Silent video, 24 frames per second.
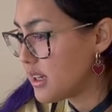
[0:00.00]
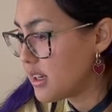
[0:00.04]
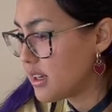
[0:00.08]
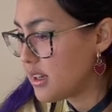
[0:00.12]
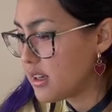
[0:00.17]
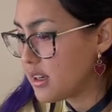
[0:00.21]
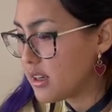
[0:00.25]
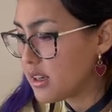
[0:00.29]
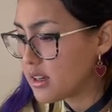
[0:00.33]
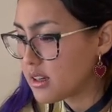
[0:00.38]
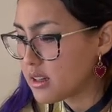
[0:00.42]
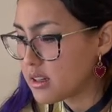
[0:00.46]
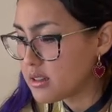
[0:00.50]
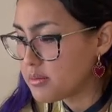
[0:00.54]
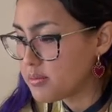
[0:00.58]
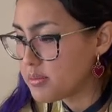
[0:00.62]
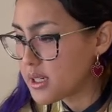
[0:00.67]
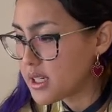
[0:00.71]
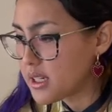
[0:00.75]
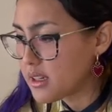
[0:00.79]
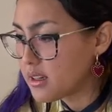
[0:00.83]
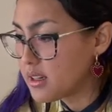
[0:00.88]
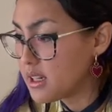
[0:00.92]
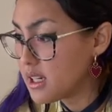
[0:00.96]
it could
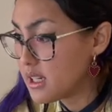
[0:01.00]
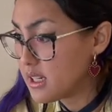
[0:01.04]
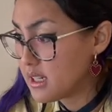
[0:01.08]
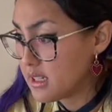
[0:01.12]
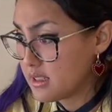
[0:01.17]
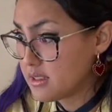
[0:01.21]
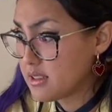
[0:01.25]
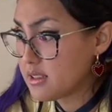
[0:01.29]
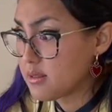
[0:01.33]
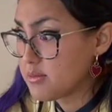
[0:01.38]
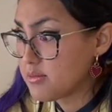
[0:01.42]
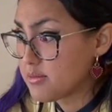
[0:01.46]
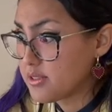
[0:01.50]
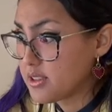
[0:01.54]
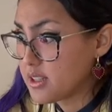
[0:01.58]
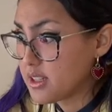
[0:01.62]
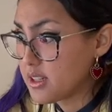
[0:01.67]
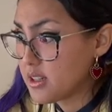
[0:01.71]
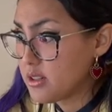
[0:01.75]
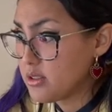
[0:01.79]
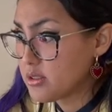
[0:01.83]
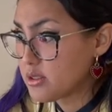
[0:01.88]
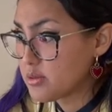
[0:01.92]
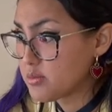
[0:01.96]
be something
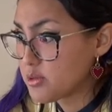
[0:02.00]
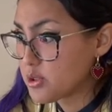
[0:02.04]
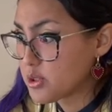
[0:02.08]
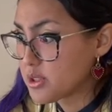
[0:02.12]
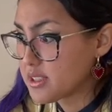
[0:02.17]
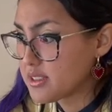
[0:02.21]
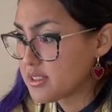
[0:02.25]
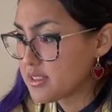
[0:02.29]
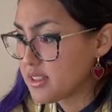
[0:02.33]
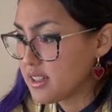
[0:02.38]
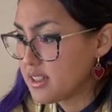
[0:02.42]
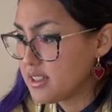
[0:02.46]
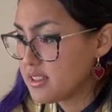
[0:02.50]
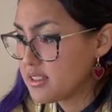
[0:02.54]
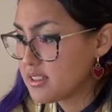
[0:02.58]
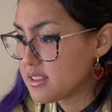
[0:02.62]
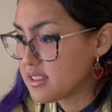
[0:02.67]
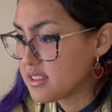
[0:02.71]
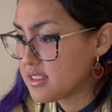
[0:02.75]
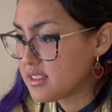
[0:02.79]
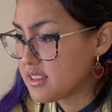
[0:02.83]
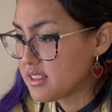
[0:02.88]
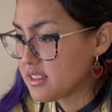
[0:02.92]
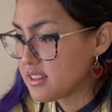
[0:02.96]
else more
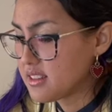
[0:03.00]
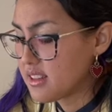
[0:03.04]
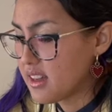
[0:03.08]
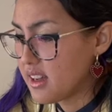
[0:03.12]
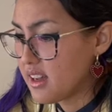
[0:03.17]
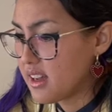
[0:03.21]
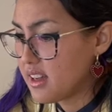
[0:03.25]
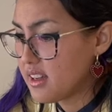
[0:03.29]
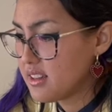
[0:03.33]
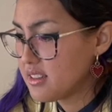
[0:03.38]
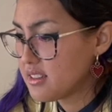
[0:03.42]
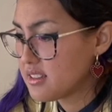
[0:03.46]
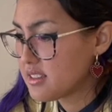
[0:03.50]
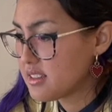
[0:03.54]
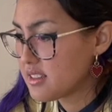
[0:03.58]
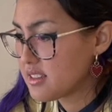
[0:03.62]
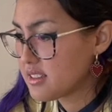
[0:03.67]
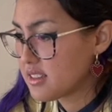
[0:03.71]
exciting than that.